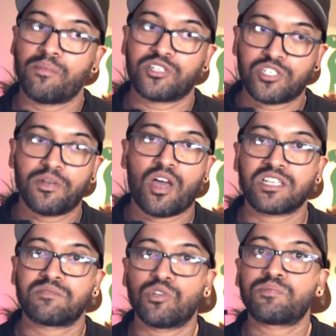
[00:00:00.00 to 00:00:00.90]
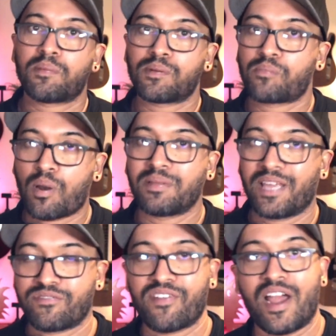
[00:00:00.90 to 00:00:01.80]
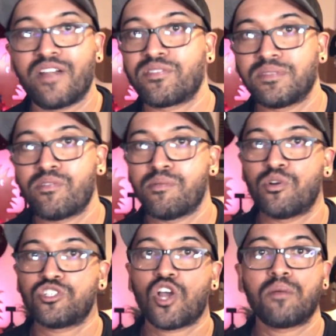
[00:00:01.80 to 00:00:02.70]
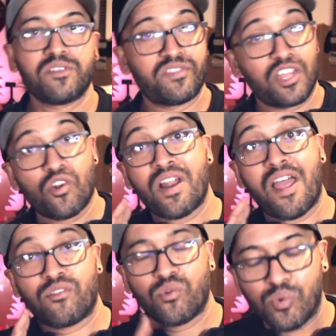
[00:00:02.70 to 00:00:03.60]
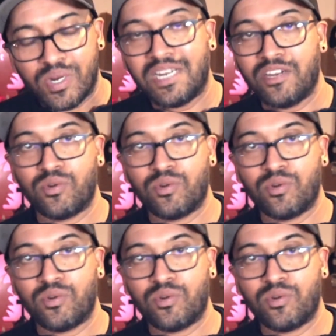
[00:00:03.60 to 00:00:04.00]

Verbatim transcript: But to be honest, most people probably get fired from their remote jobs if they don't have really,